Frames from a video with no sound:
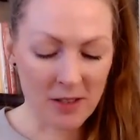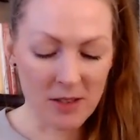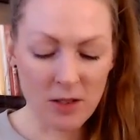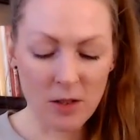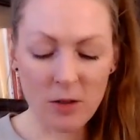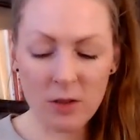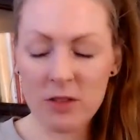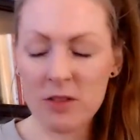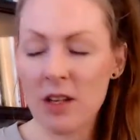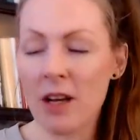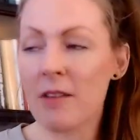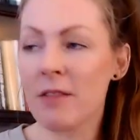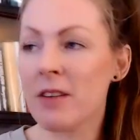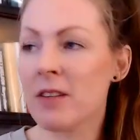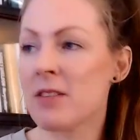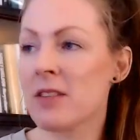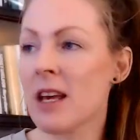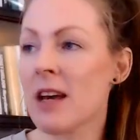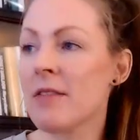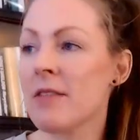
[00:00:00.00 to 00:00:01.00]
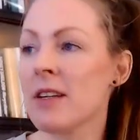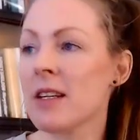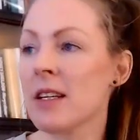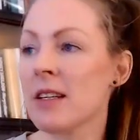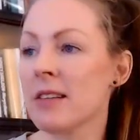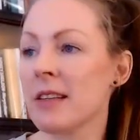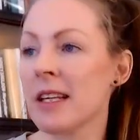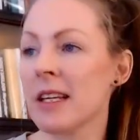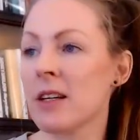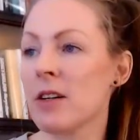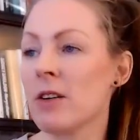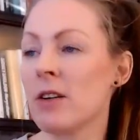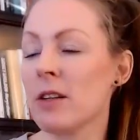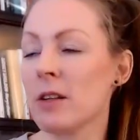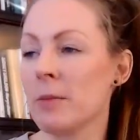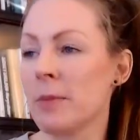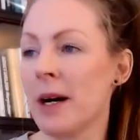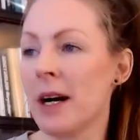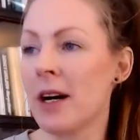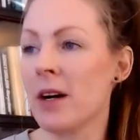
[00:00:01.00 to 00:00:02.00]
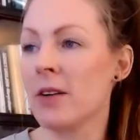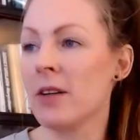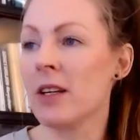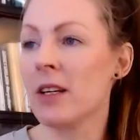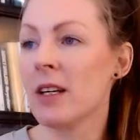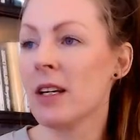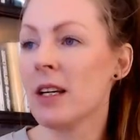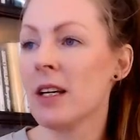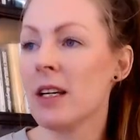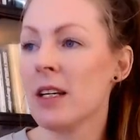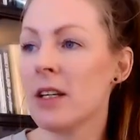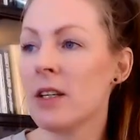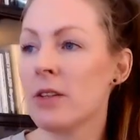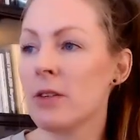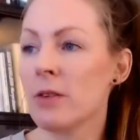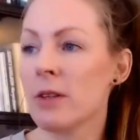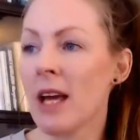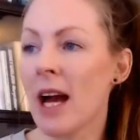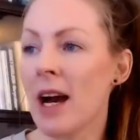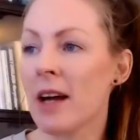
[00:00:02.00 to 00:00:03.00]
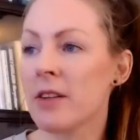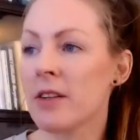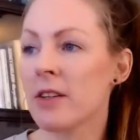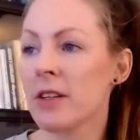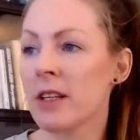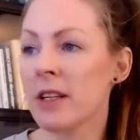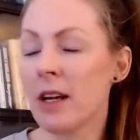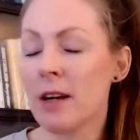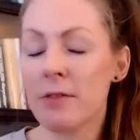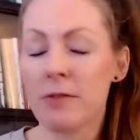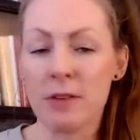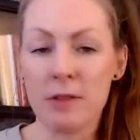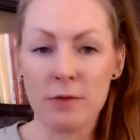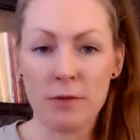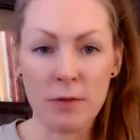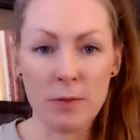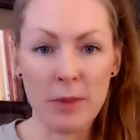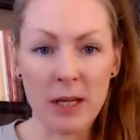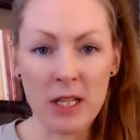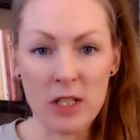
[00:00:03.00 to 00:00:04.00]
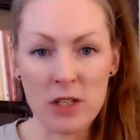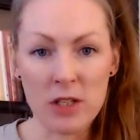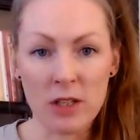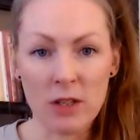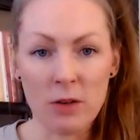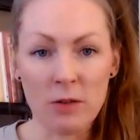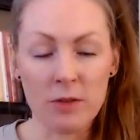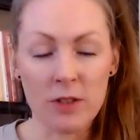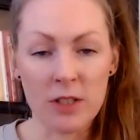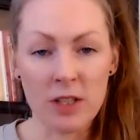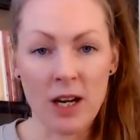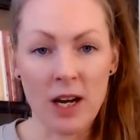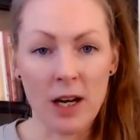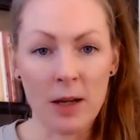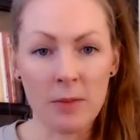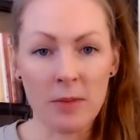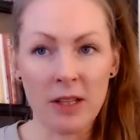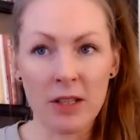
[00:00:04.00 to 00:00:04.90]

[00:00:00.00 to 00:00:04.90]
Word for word: So 7 is like all about you gathered enough information over time.